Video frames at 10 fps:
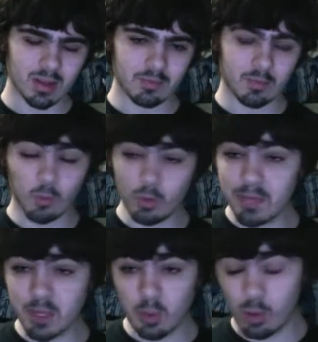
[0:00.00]
Would
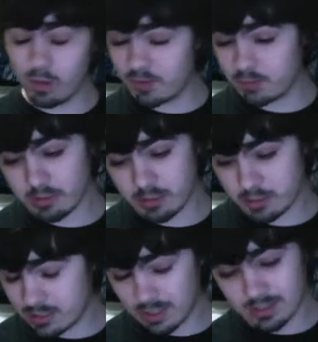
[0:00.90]
be cool if it was
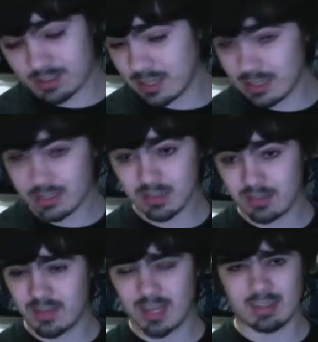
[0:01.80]
just uncensored,
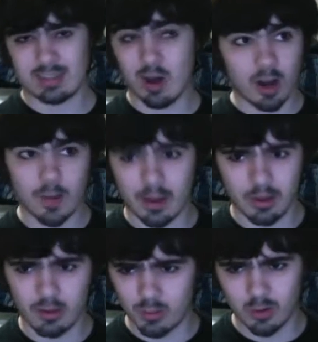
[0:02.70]
if they could talk about
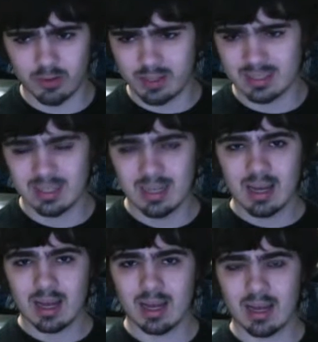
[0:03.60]
other movies.
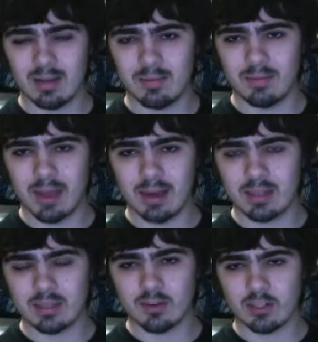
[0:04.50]
And it
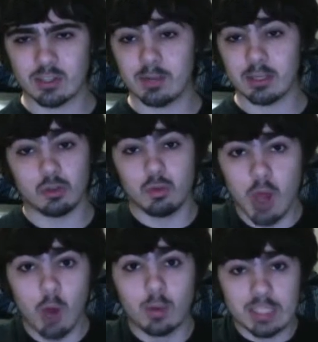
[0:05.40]
is frustrating because you
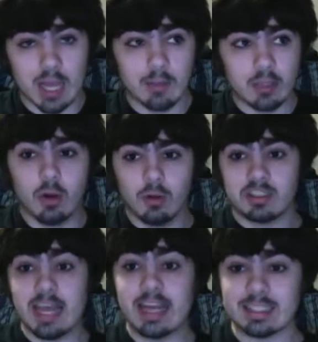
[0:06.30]
know it's coming, you know they're
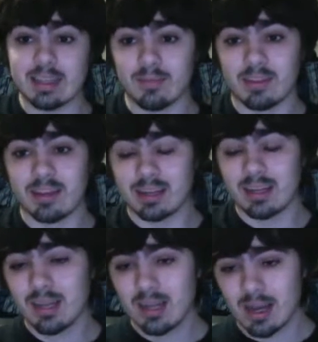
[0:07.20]
saying something.
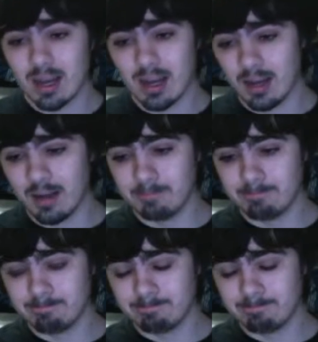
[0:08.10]
But